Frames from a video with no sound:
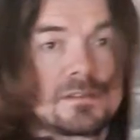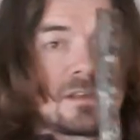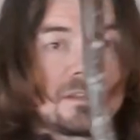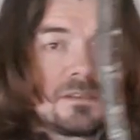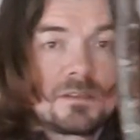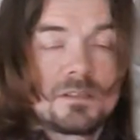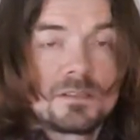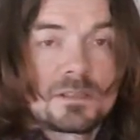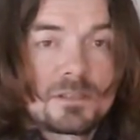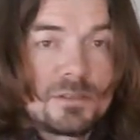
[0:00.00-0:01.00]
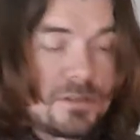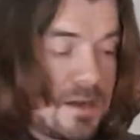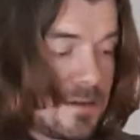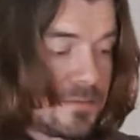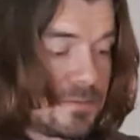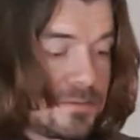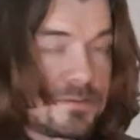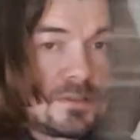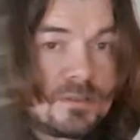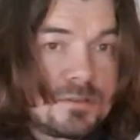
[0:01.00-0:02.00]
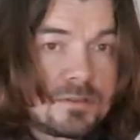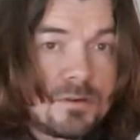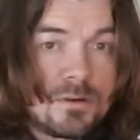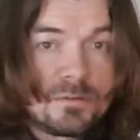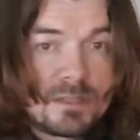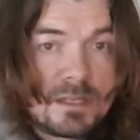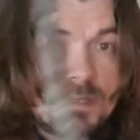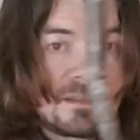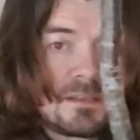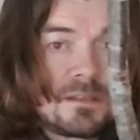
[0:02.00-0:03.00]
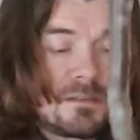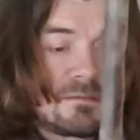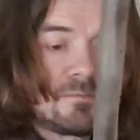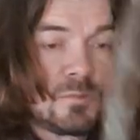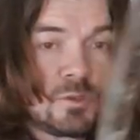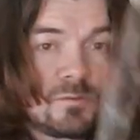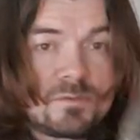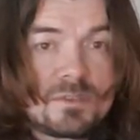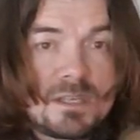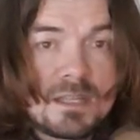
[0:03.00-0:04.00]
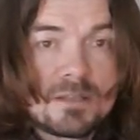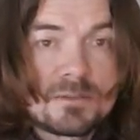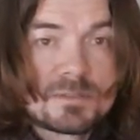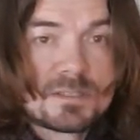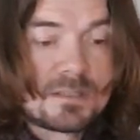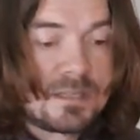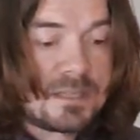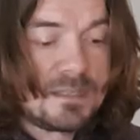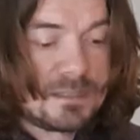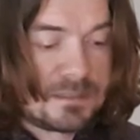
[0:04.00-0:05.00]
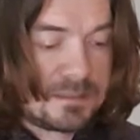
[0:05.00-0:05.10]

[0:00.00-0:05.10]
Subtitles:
that you're going to cut off, you only remove the yellow sling.